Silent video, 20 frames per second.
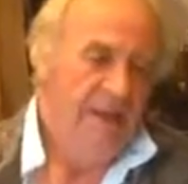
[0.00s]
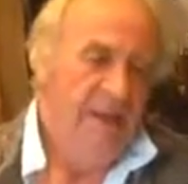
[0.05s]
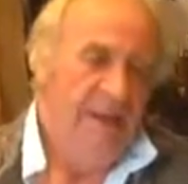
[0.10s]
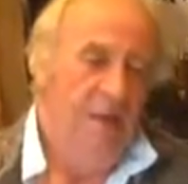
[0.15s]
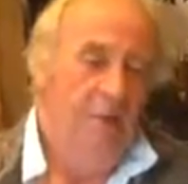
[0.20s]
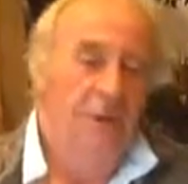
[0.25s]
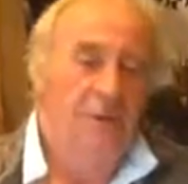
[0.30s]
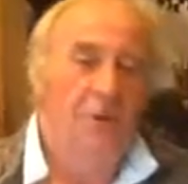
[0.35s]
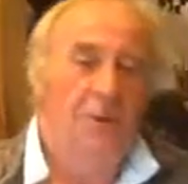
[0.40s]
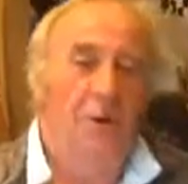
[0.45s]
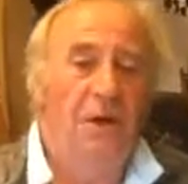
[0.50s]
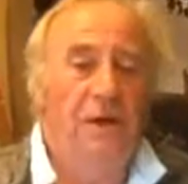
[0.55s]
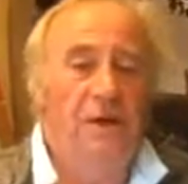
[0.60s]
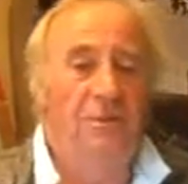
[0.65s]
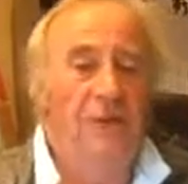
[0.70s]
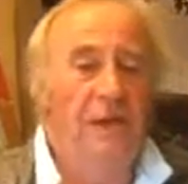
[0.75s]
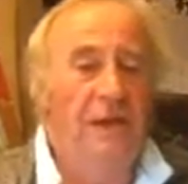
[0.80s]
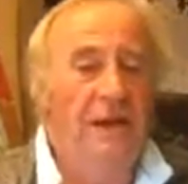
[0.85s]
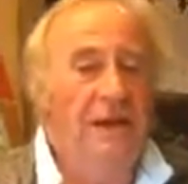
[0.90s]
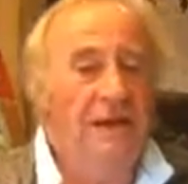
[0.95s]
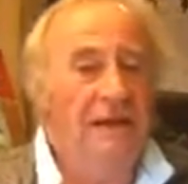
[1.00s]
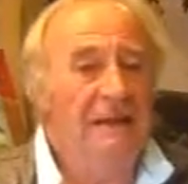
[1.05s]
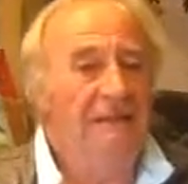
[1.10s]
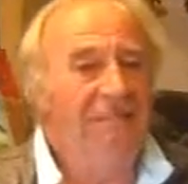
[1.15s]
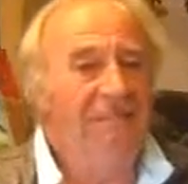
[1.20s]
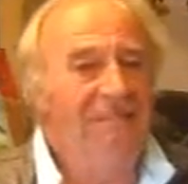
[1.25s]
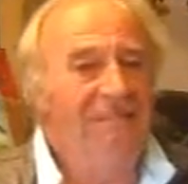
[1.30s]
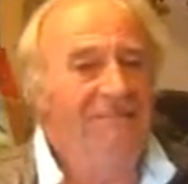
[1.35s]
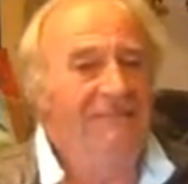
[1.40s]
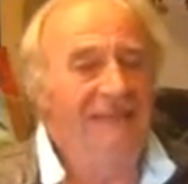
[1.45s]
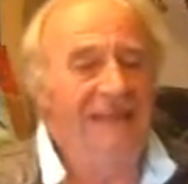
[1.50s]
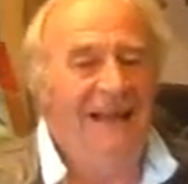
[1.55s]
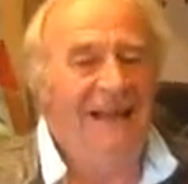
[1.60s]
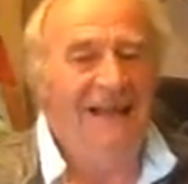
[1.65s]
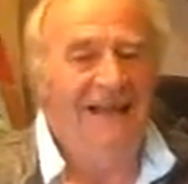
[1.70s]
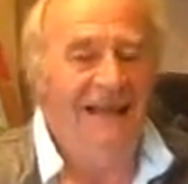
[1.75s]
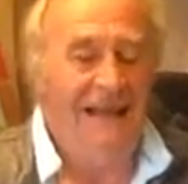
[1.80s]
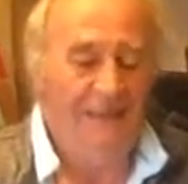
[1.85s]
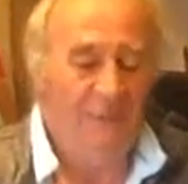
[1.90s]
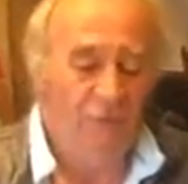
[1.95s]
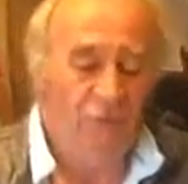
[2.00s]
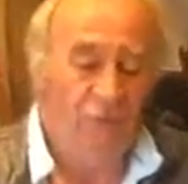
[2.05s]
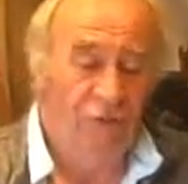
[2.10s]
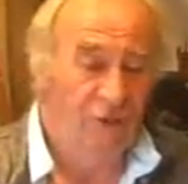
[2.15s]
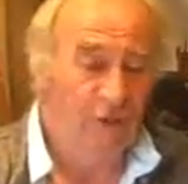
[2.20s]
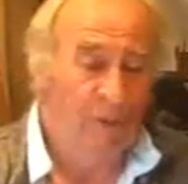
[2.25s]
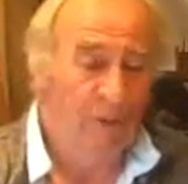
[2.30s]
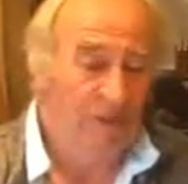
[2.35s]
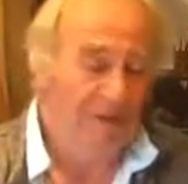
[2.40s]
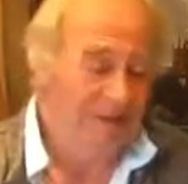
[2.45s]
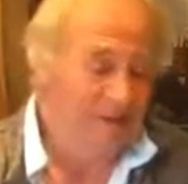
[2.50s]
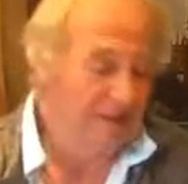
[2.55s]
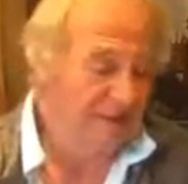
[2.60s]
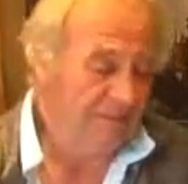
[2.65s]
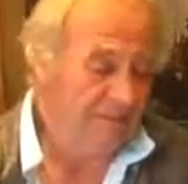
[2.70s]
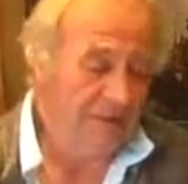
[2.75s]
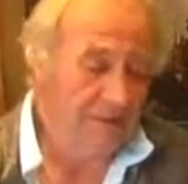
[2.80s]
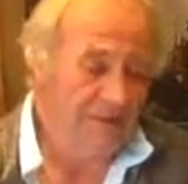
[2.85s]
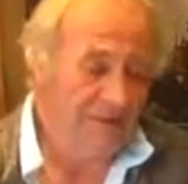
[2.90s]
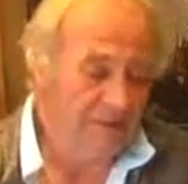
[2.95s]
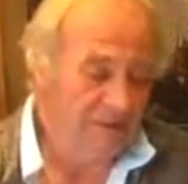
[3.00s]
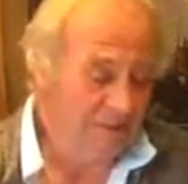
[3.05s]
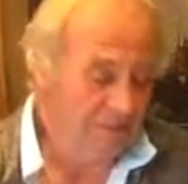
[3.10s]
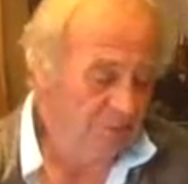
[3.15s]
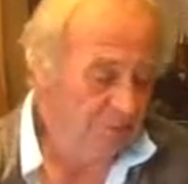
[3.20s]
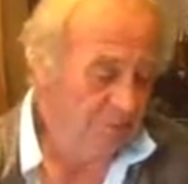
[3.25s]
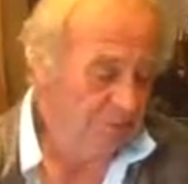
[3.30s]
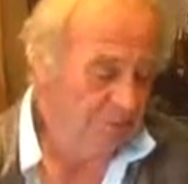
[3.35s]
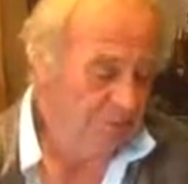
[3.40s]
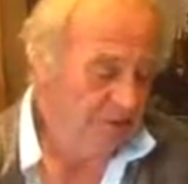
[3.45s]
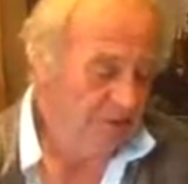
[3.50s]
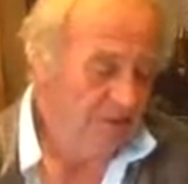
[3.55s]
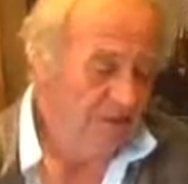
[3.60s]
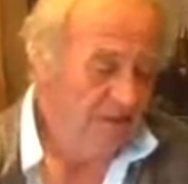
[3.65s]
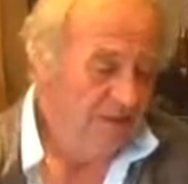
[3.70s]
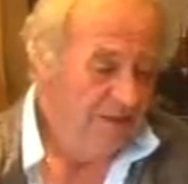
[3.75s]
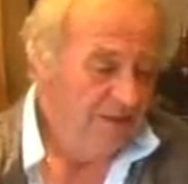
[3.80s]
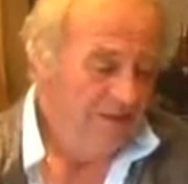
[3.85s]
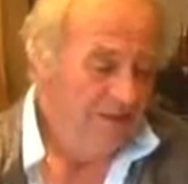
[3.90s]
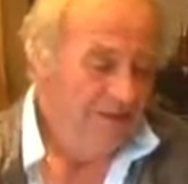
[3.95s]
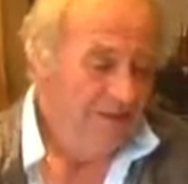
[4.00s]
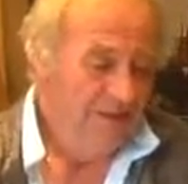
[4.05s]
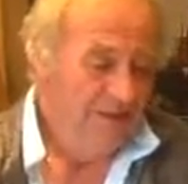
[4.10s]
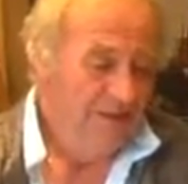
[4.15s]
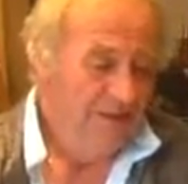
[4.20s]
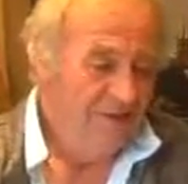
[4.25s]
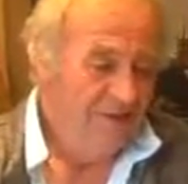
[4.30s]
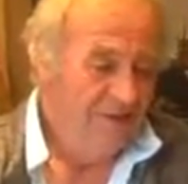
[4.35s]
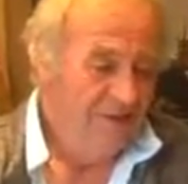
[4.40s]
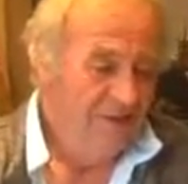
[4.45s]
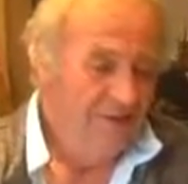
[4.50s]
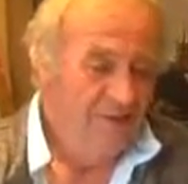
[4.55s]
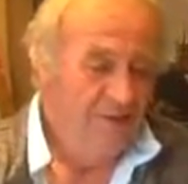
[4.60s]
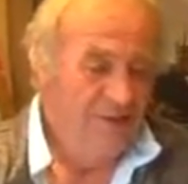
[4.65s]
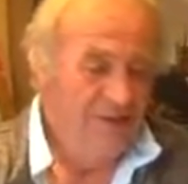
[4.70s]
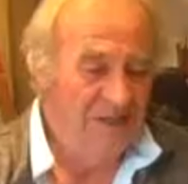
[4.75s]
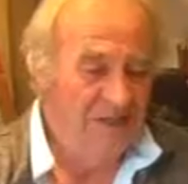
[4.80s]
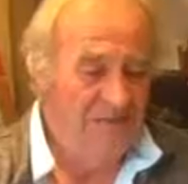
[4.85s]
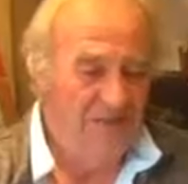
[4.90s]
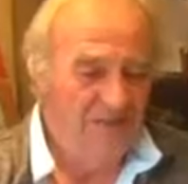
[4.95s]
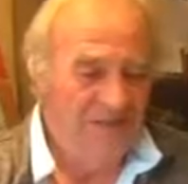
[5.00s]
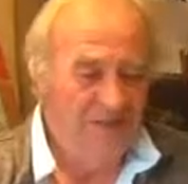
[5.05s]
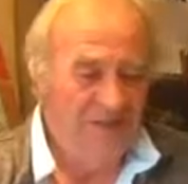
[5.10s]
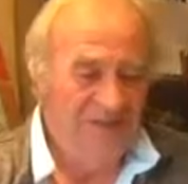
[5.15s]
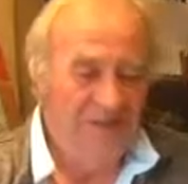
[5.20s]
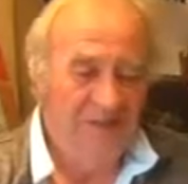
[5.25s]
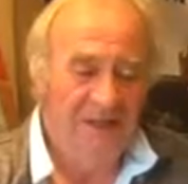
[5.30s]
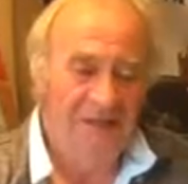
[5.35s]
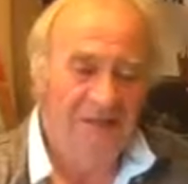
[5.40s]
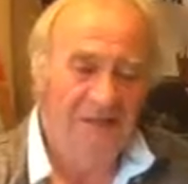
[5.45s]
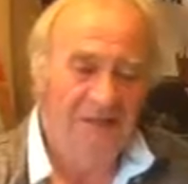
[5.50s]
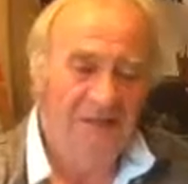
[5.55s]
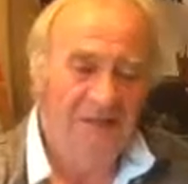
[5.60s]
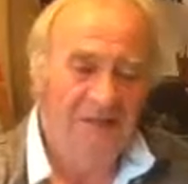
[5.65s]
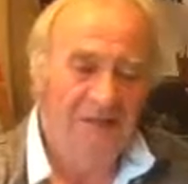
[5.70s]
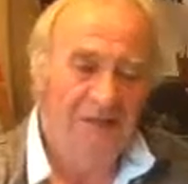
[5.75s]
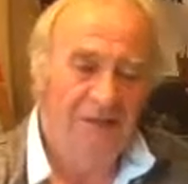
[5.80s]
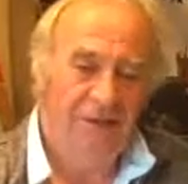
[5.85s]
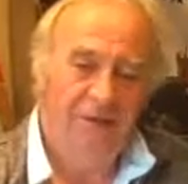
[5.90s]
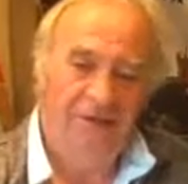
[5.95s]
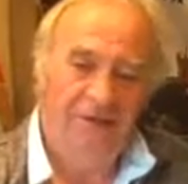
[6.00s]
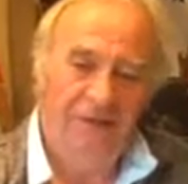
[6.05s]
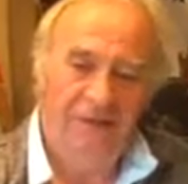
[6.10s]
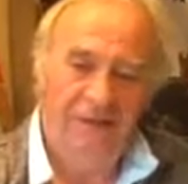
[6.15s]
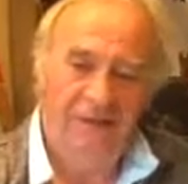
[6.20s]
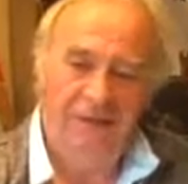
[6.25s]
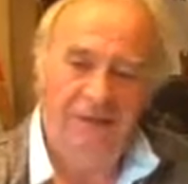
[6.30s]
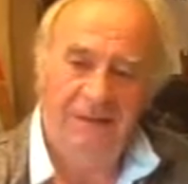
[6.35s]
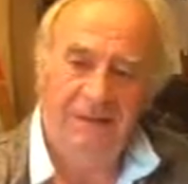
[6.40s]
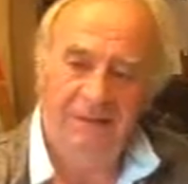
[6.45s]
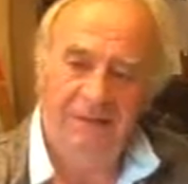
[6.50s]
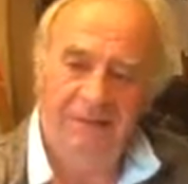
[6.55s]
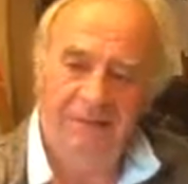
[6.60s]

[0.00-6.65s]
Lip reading: At which point I'm ready. I don't really want to take part in this because she's just wasting my bloody time. But I said, oh, well,